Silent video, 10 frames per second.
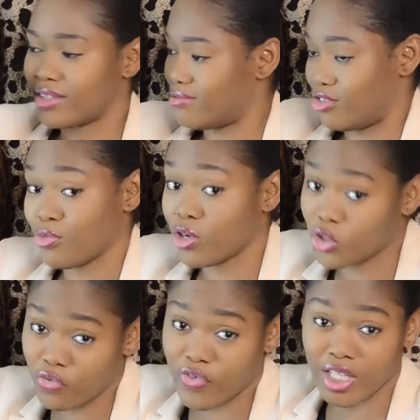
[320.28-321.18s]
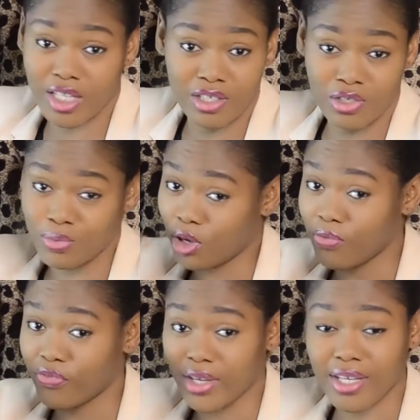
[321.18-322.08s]
Tomorrow she will find out and you
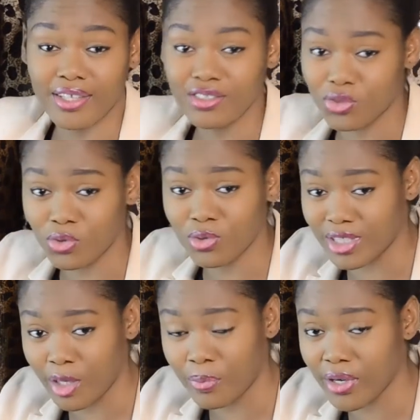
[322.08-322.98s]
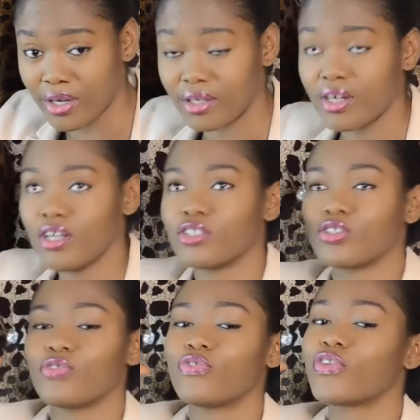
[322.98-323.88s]
become fake and she will disappear.
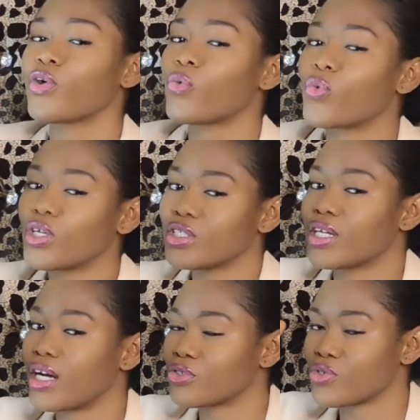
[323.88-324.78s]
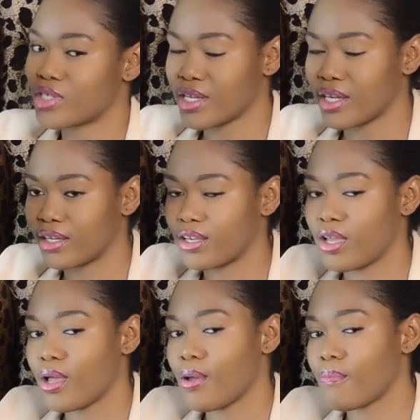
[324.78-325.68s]
If you really want her to stay,
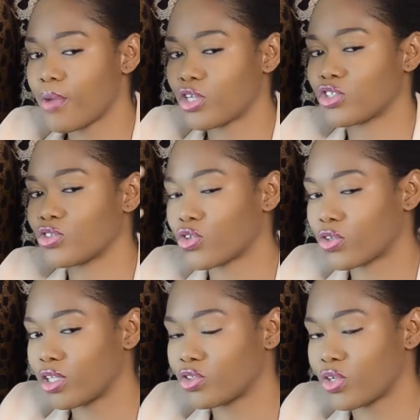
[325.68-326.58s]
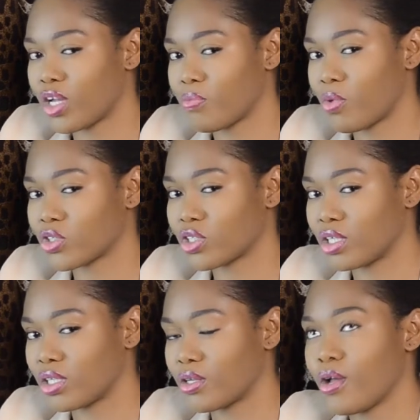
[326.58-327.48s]
make sure you connect to her
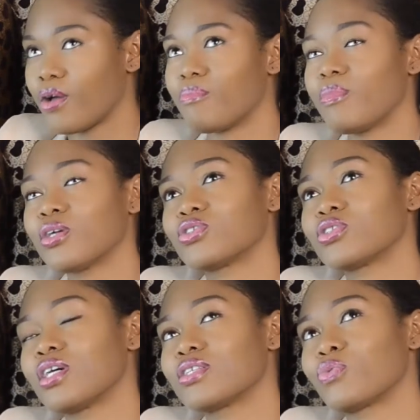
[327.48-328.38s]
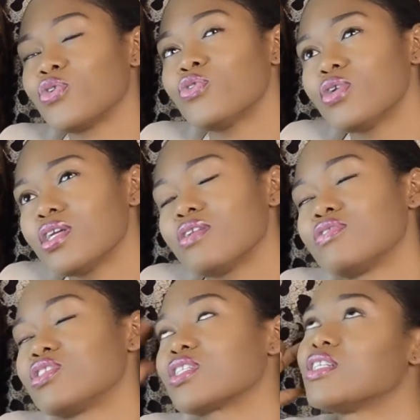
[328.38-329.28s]
emotionally. Make sure that when you
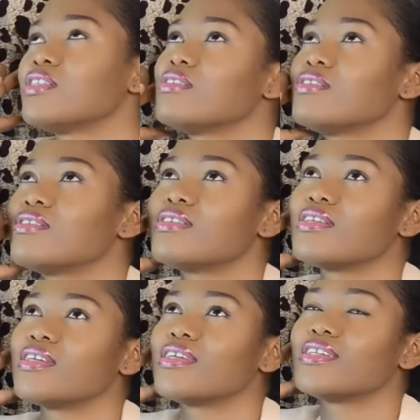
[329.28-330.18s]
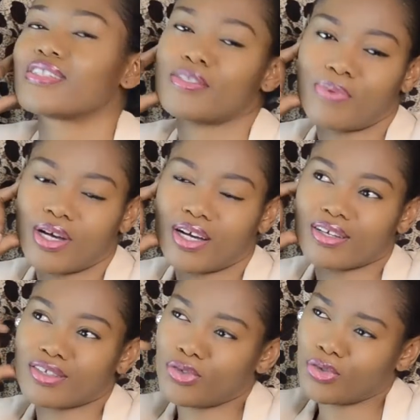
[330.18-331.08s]
leave, she can sit
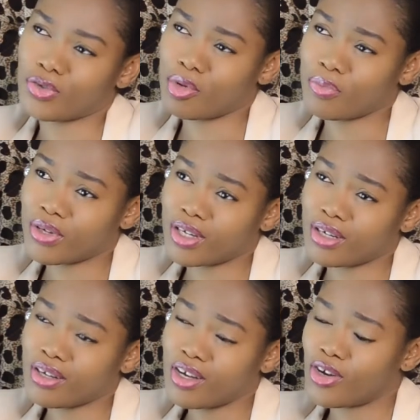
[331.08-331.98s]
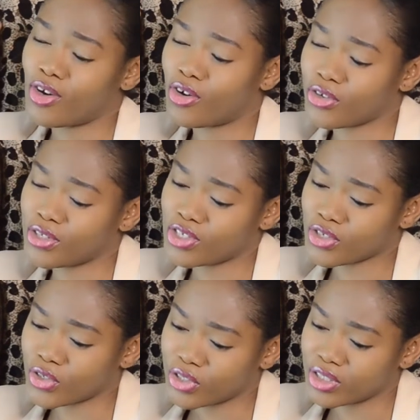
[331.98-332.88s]
back, you know, remember all you
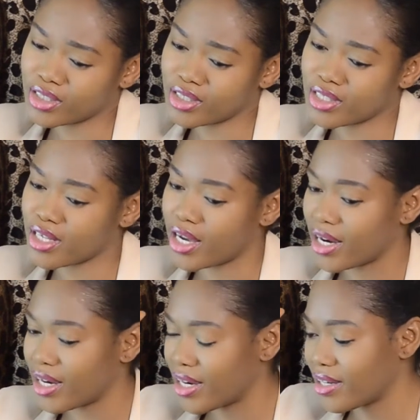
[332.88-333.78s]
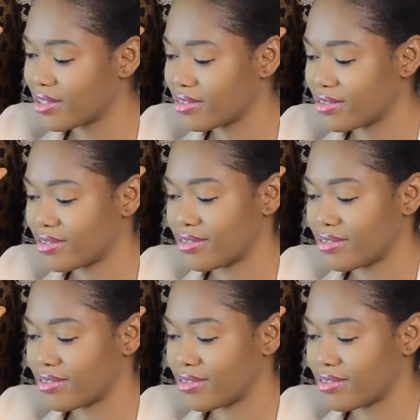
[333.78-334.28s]
discussed and